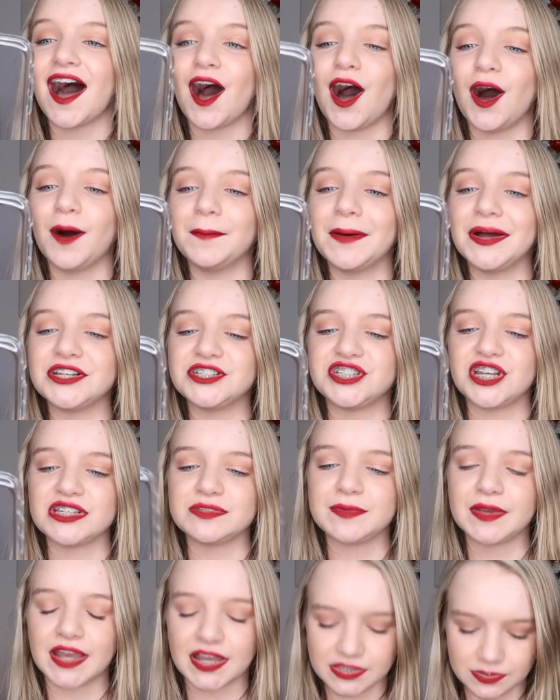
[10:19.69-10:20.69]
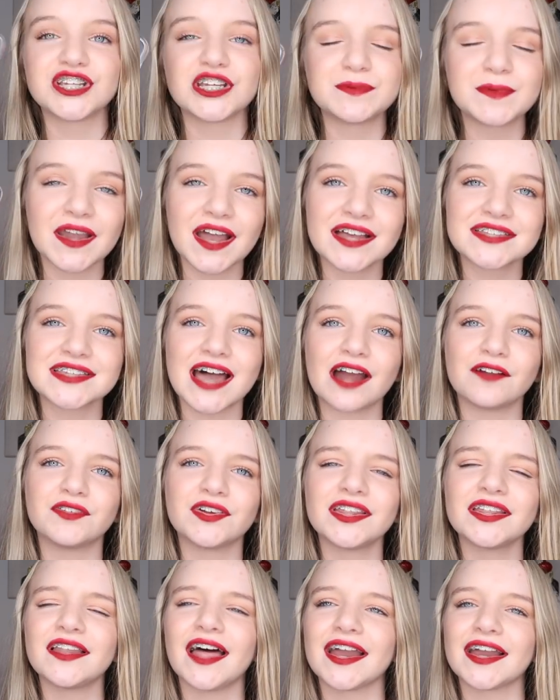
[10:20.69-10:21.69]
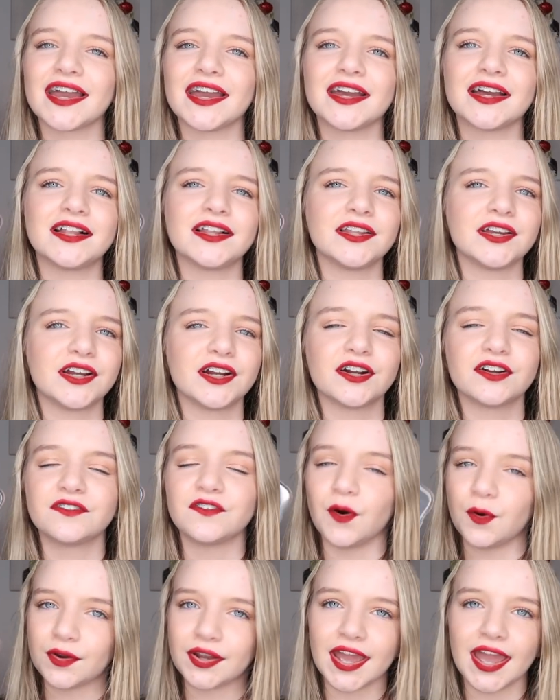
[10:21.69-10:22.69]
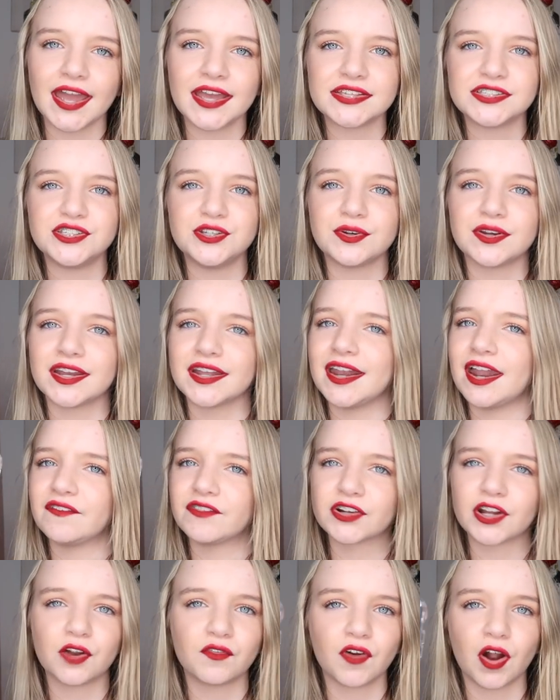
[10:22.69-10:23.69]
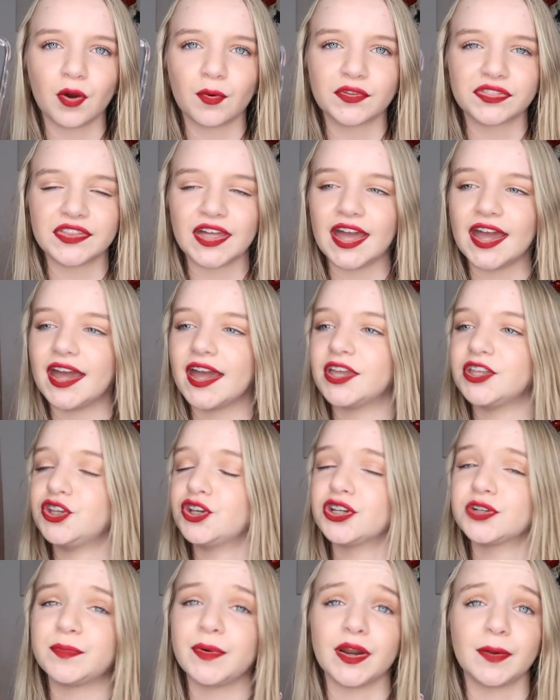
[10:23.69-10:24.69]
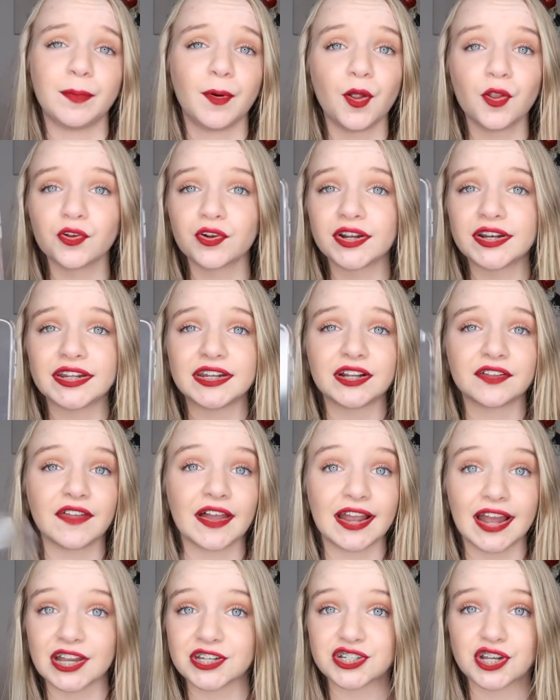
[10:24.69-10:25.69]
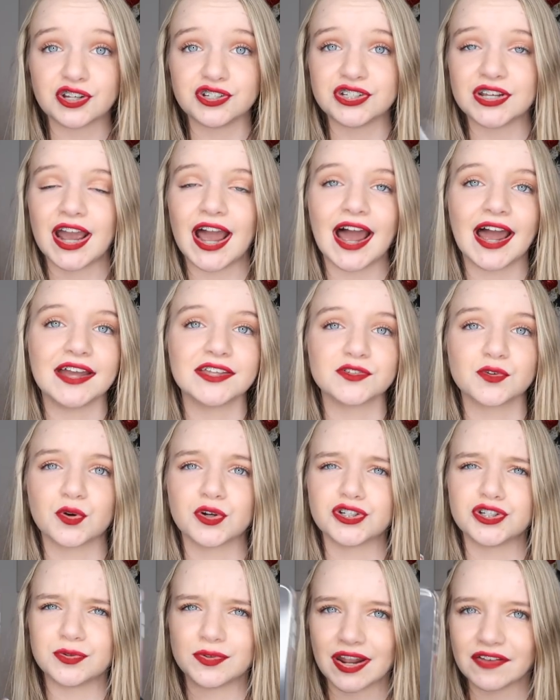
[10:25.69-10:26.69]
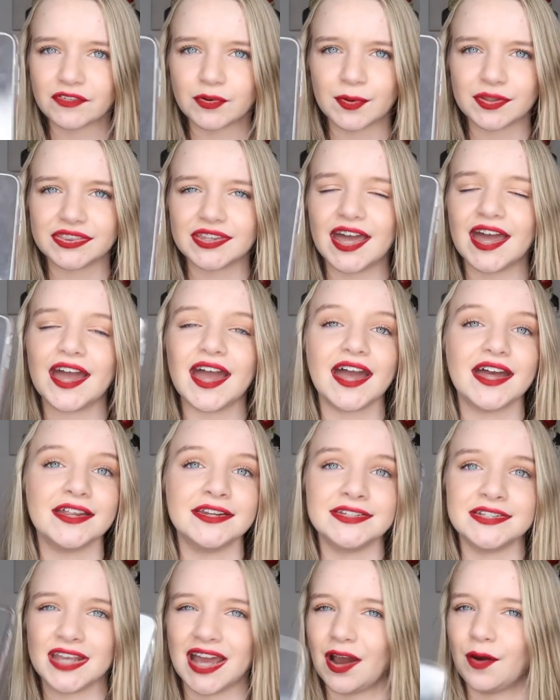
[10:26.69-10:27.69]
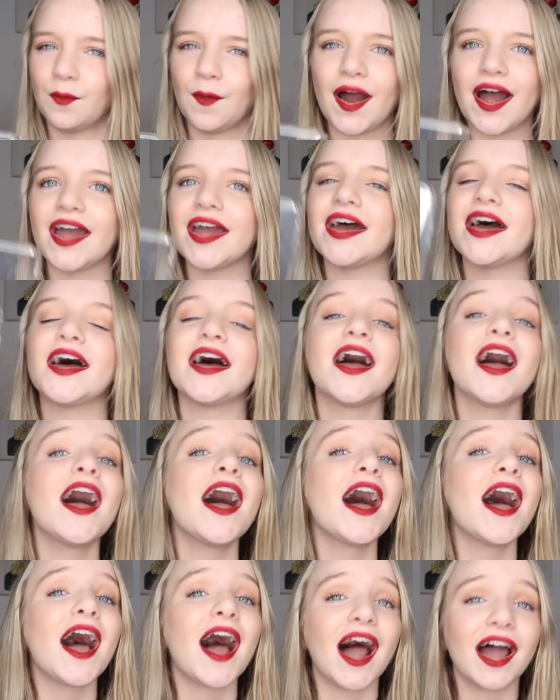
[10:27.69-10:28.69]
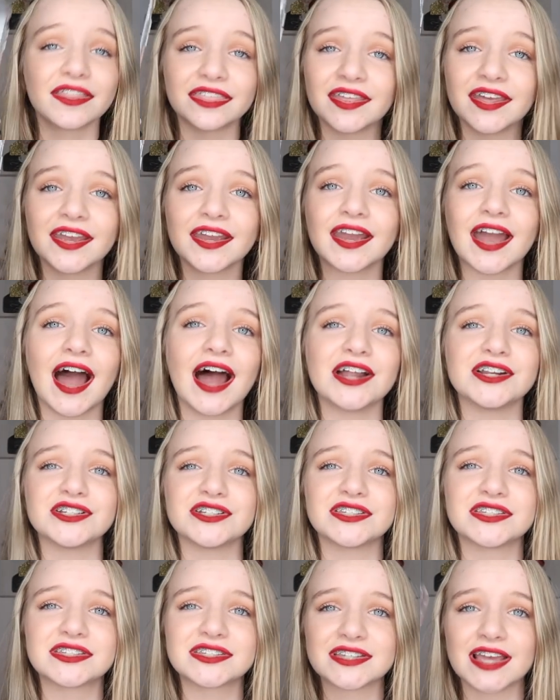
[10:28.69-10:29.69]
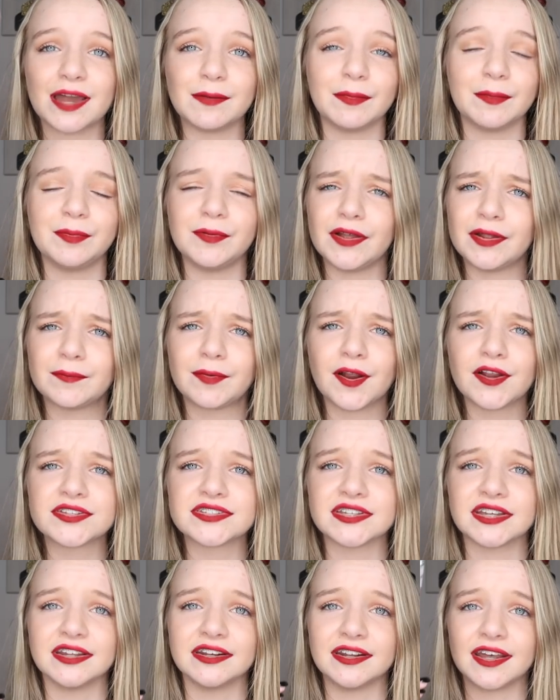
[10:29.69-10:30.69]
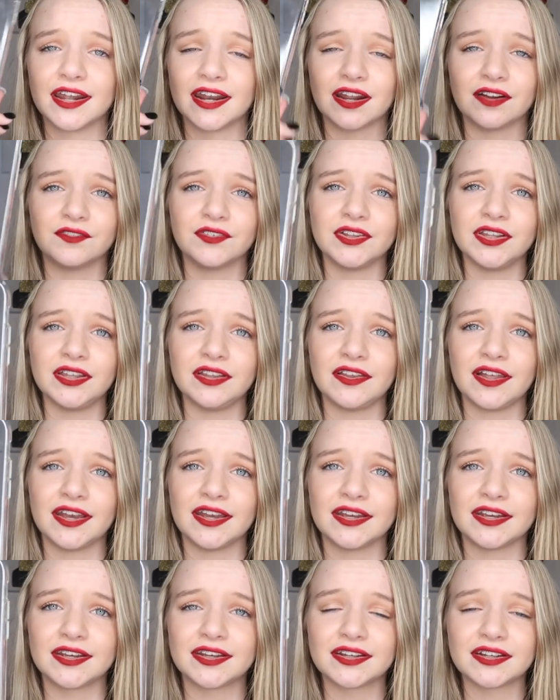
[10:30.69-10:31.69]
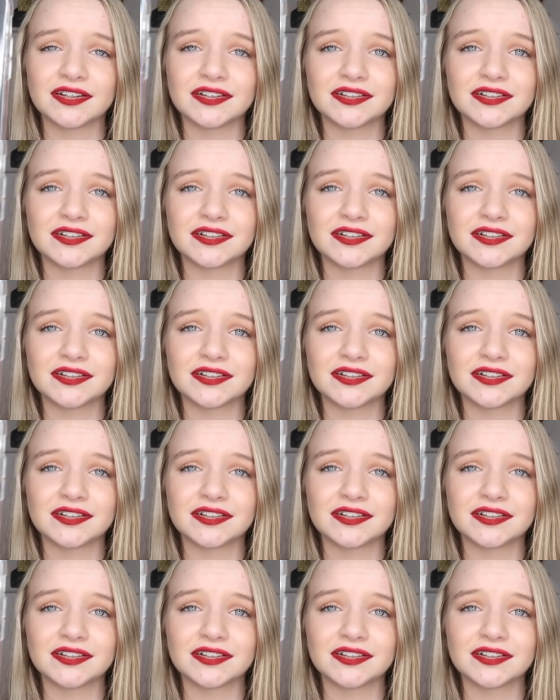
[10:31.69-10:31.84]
um, just because just because I really like a clear phone case. You can never go wrong with it. You can put a polar in here like I showed you guys or do whatever with it and DIY it. I think I just am a plain person and I really like